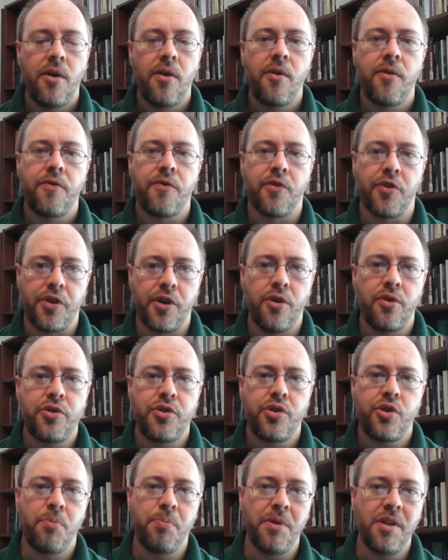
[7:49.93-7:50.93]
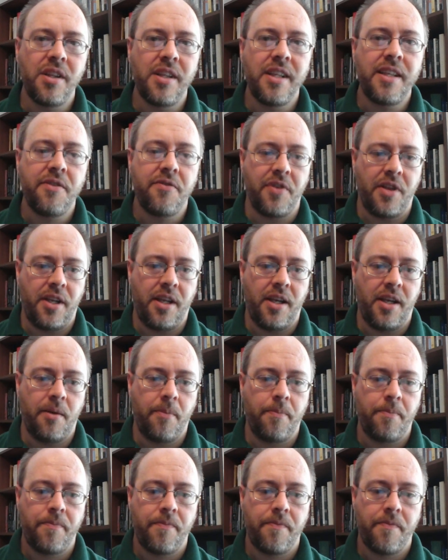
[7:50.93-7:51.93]
for those who believe in
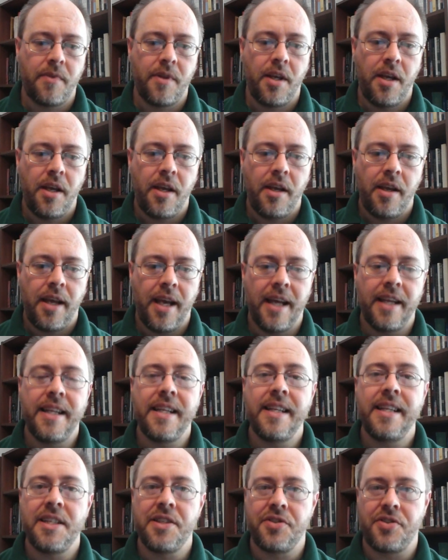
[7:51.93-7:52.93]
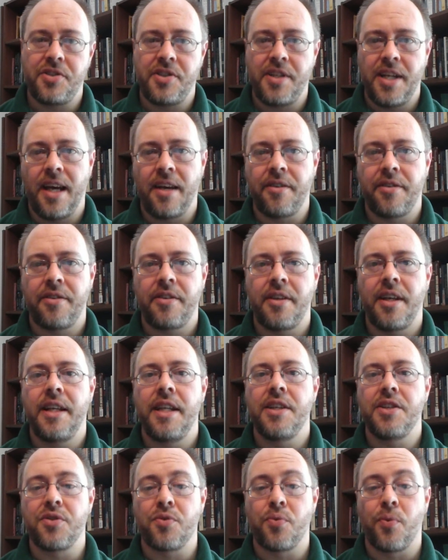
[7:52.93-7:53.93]
him and in his death and
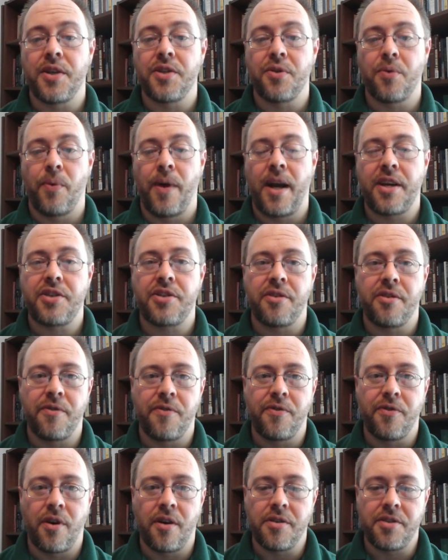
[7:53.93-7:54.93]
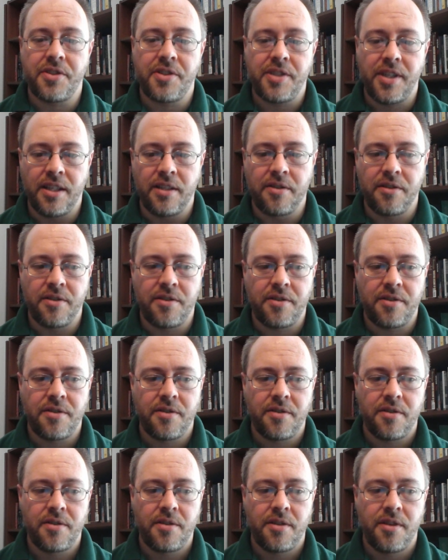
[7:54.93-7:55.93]
his resurrection for our sins.
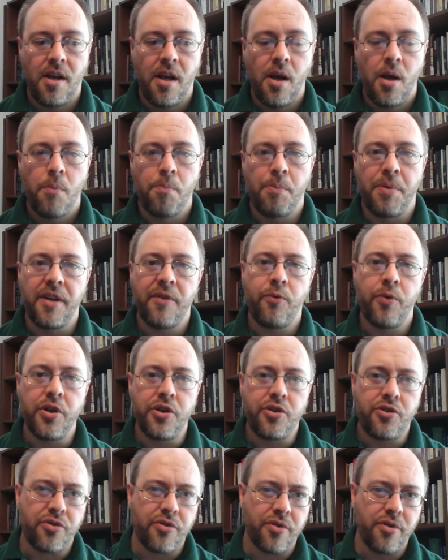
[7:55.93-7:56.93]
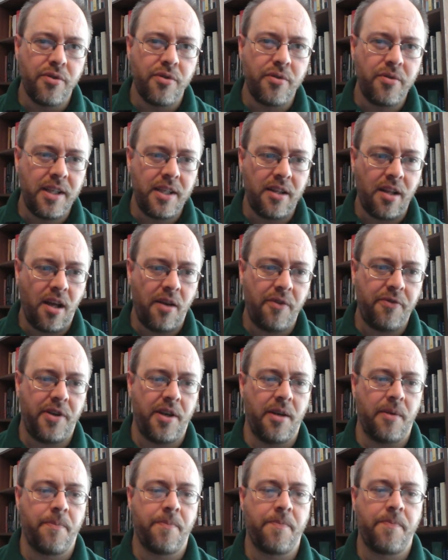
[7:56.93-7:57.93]
But if we truly love
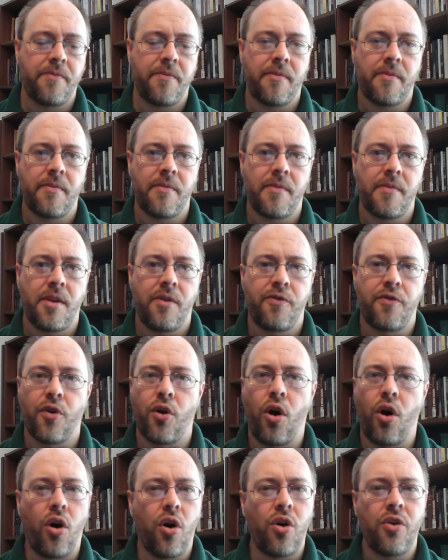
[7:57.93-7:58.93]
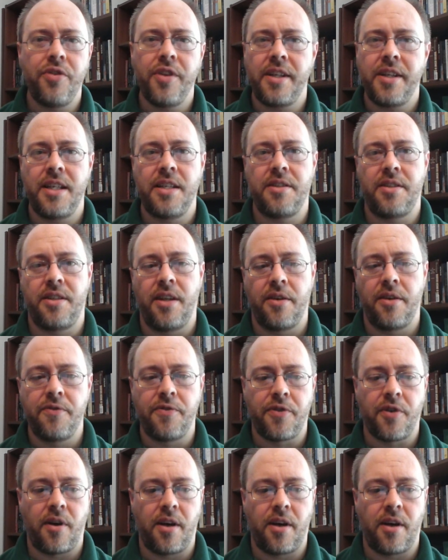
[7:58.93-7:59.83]
him for all that he's done for